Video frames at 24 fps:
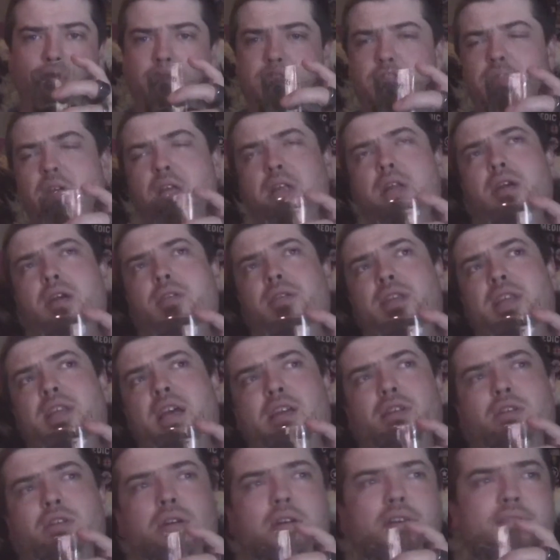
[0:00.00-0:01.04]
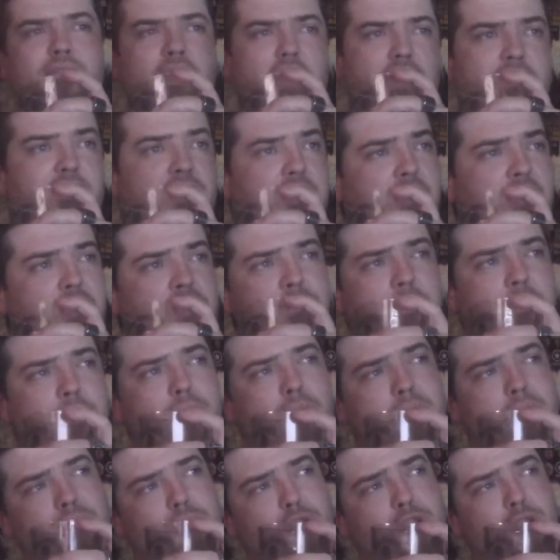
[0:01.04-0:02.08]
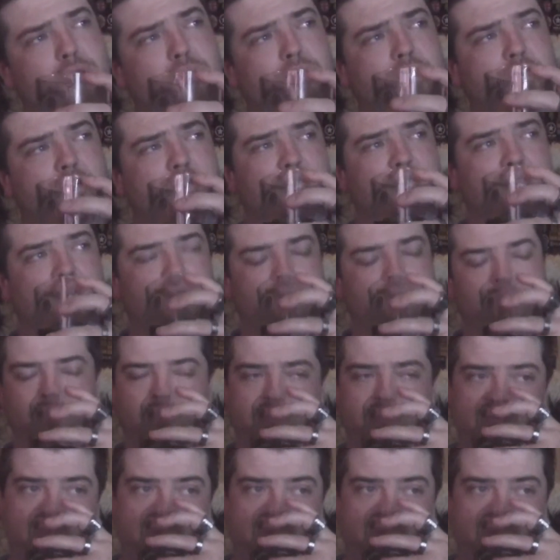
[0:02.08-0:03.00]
It was either out of 10 or out of 5, I can't remember. I'm sure it was out of 10 though.